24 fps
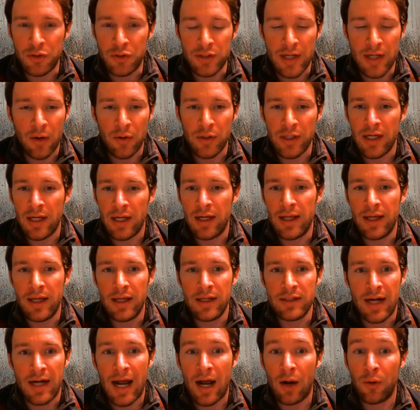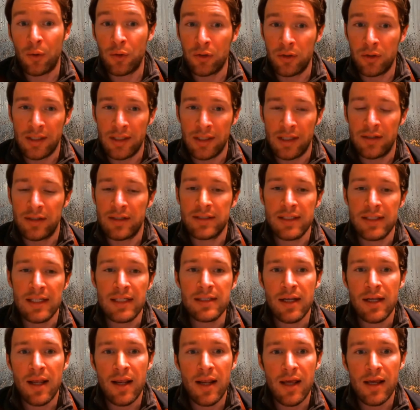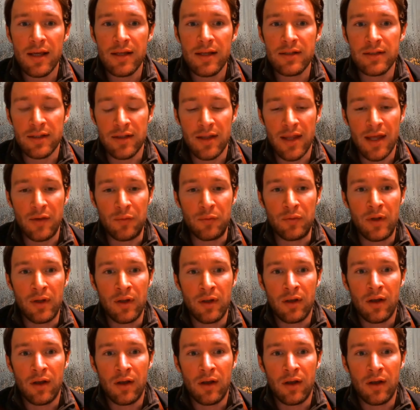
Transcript: droughty it is and how early in the season it is, and then